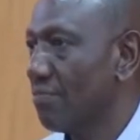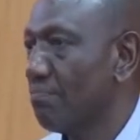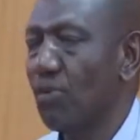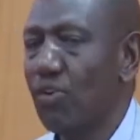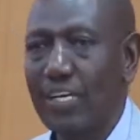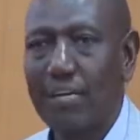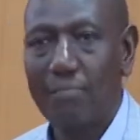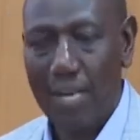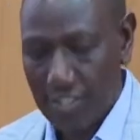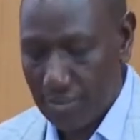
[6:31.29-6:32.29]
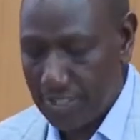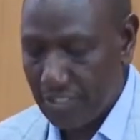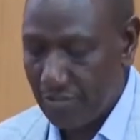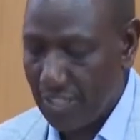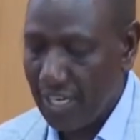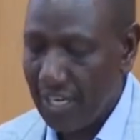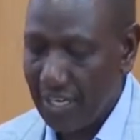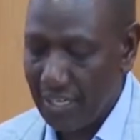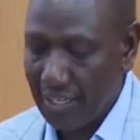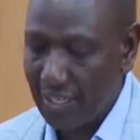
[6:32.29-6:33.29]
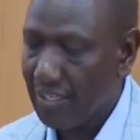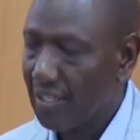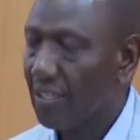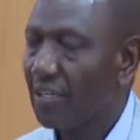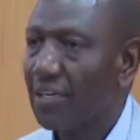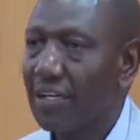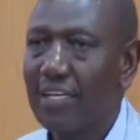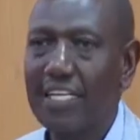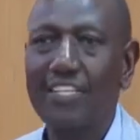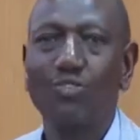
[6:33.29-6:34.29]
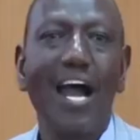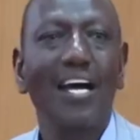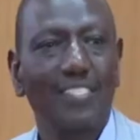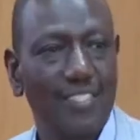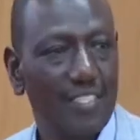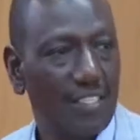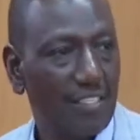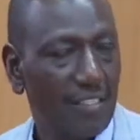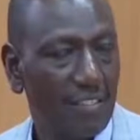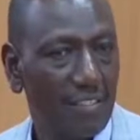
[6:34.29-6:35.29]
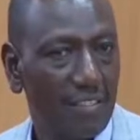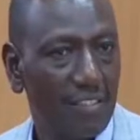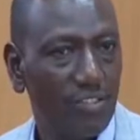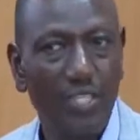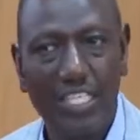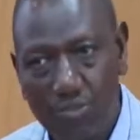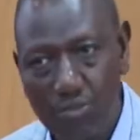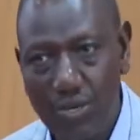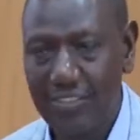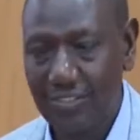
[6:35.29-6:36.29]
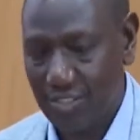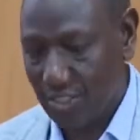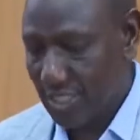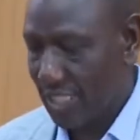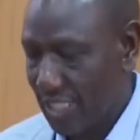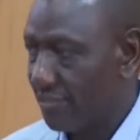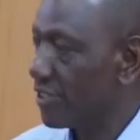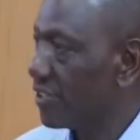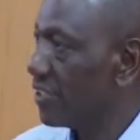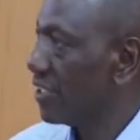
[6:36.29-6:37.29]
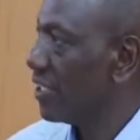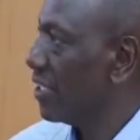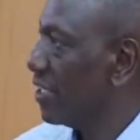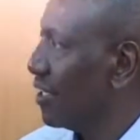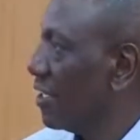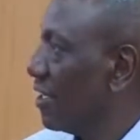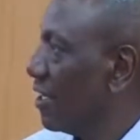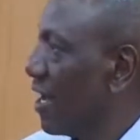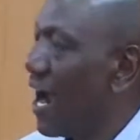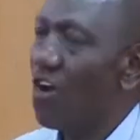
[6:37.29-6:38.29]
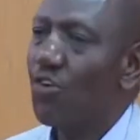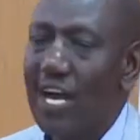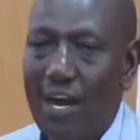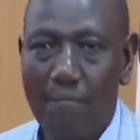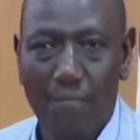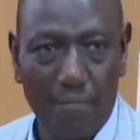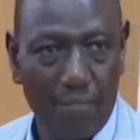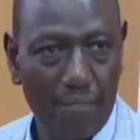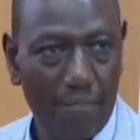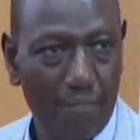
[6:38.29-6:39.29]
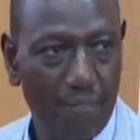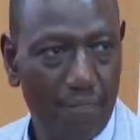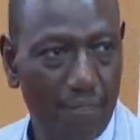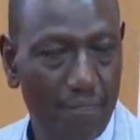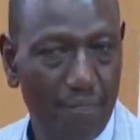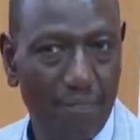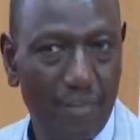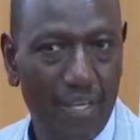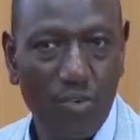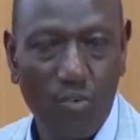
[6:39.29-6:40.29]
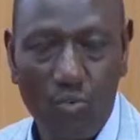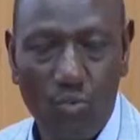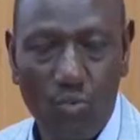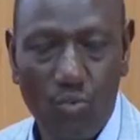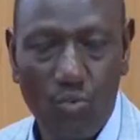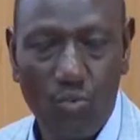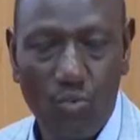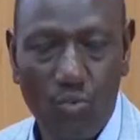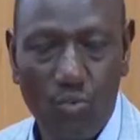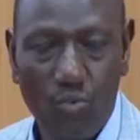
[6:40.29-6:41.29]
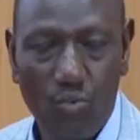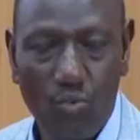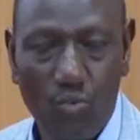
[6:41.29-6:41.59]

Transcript: board and management of KRA need to ask yourselves, how come we are collecting